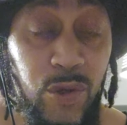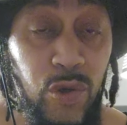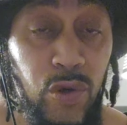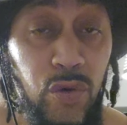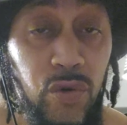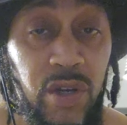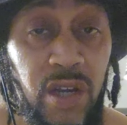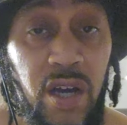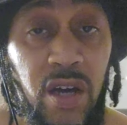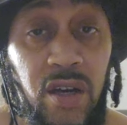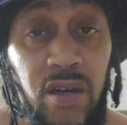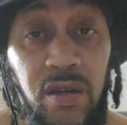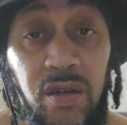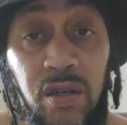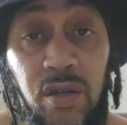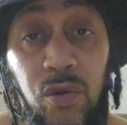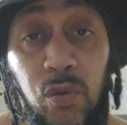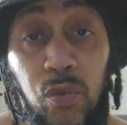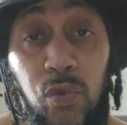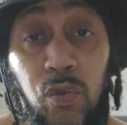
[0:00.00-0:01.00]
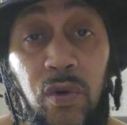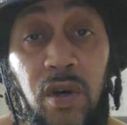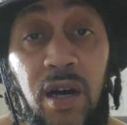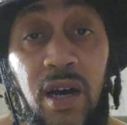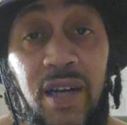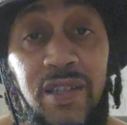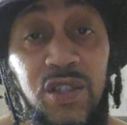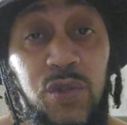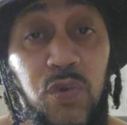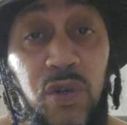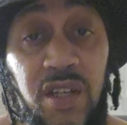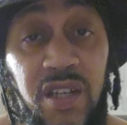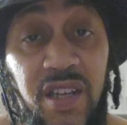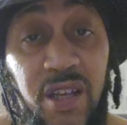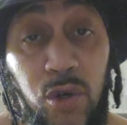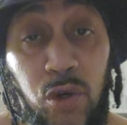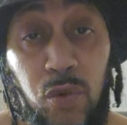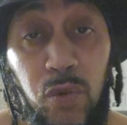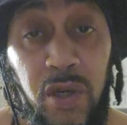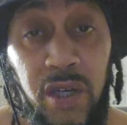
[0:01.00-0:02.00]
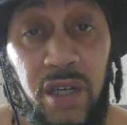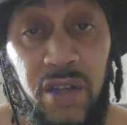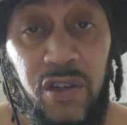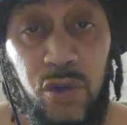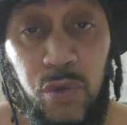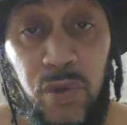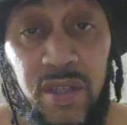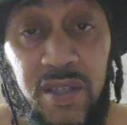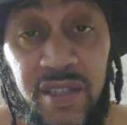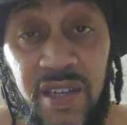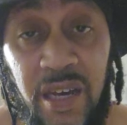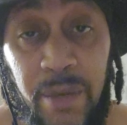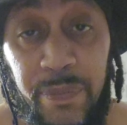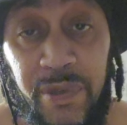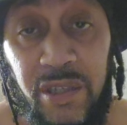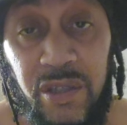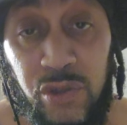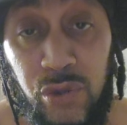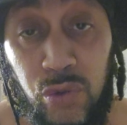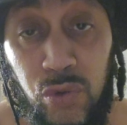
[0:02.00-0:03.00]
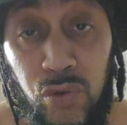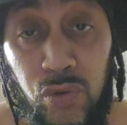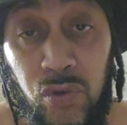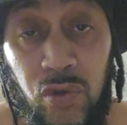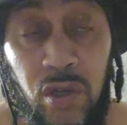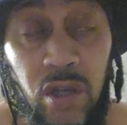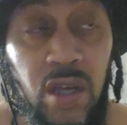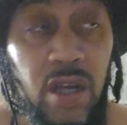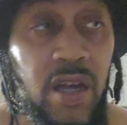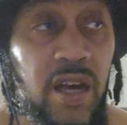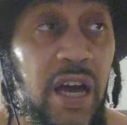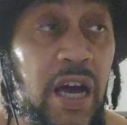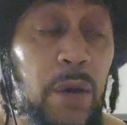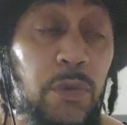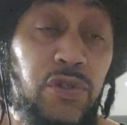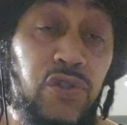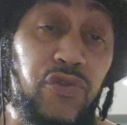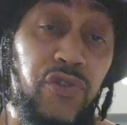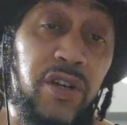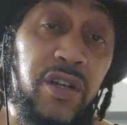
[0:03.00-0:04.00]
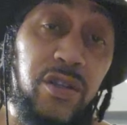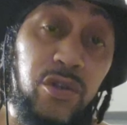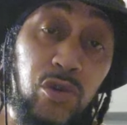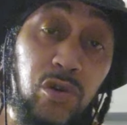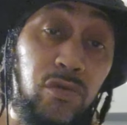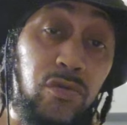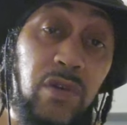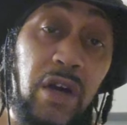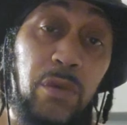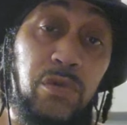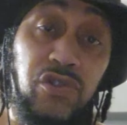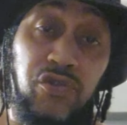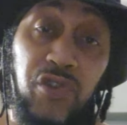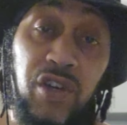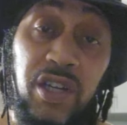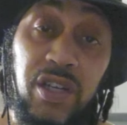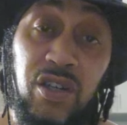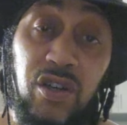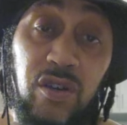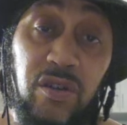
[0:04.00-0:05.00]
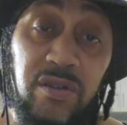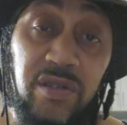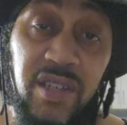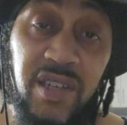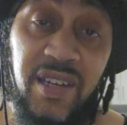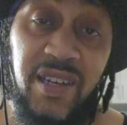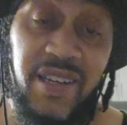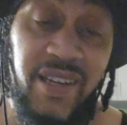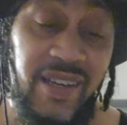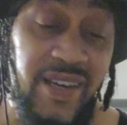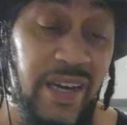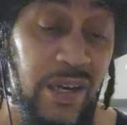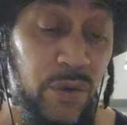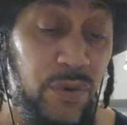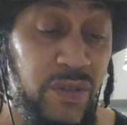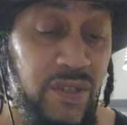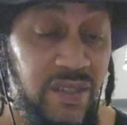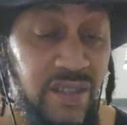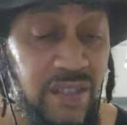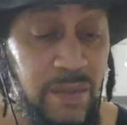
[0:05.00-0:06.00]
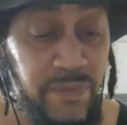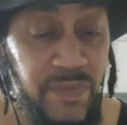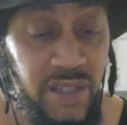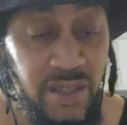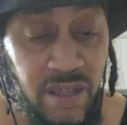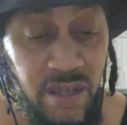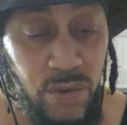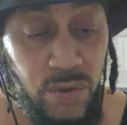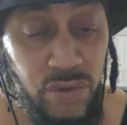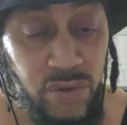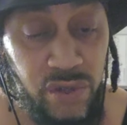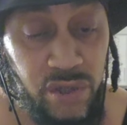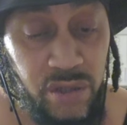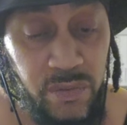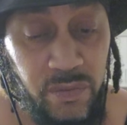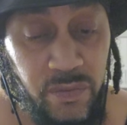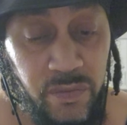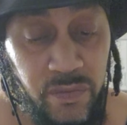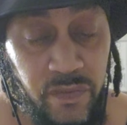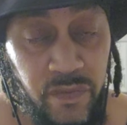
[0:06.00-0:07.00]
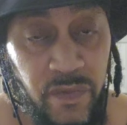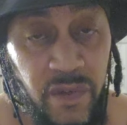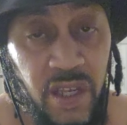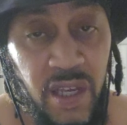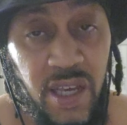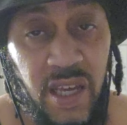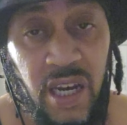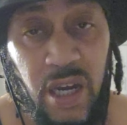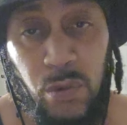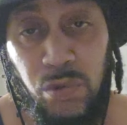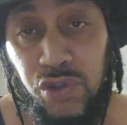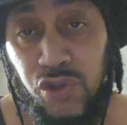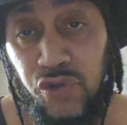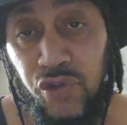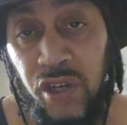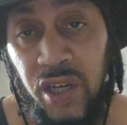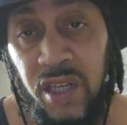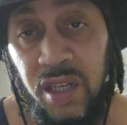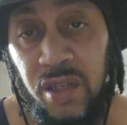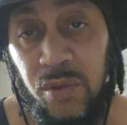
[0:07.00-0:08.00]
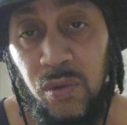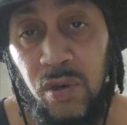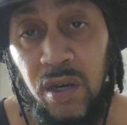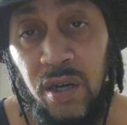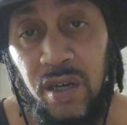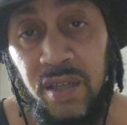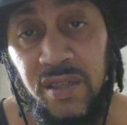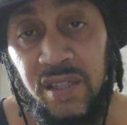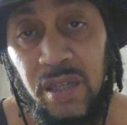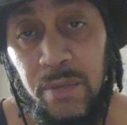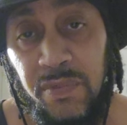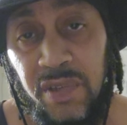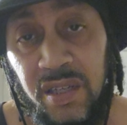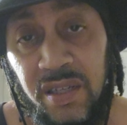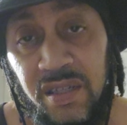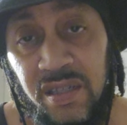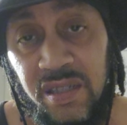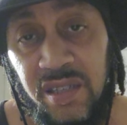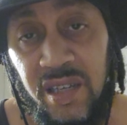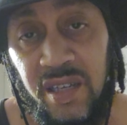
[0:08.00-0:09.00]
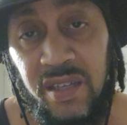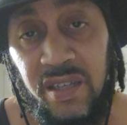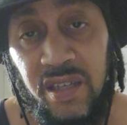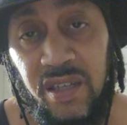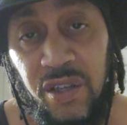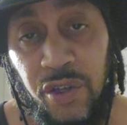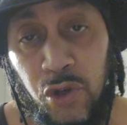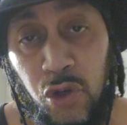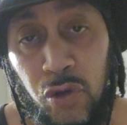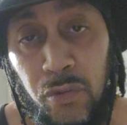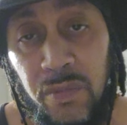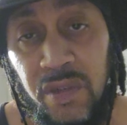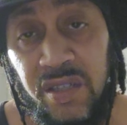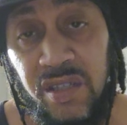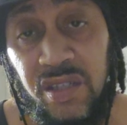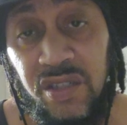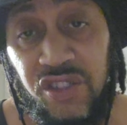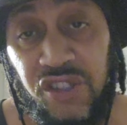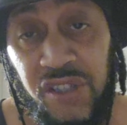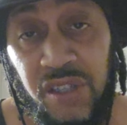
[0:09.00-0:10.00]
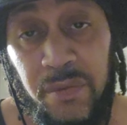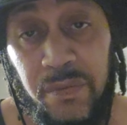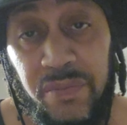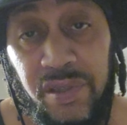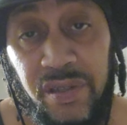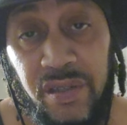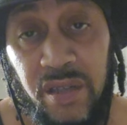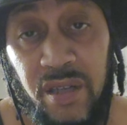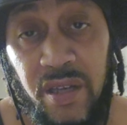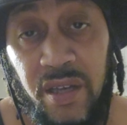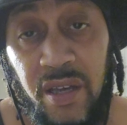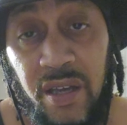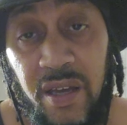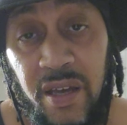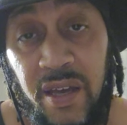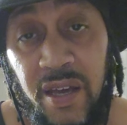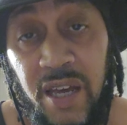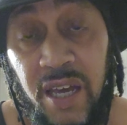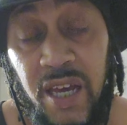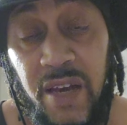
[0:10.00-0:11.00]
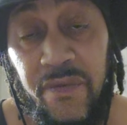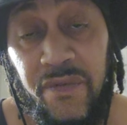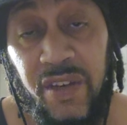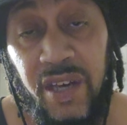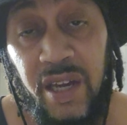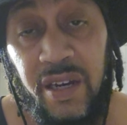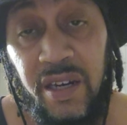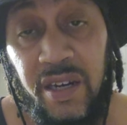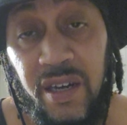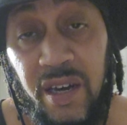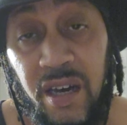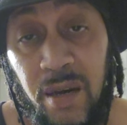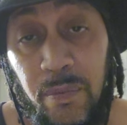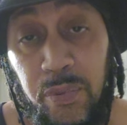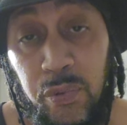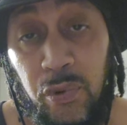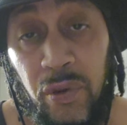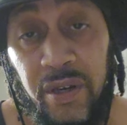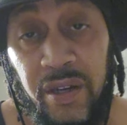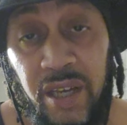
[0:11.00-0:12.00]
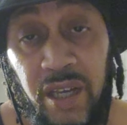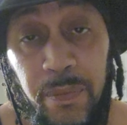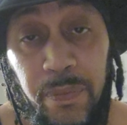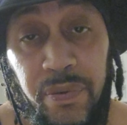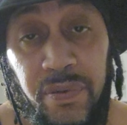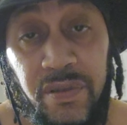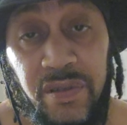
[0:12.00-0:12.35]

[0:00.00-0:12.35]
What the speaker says: I just wanted to hit on one other quick topic too. I was reading all day and I got onto something else. And I was reading something that said that humans and chimps have 99.8%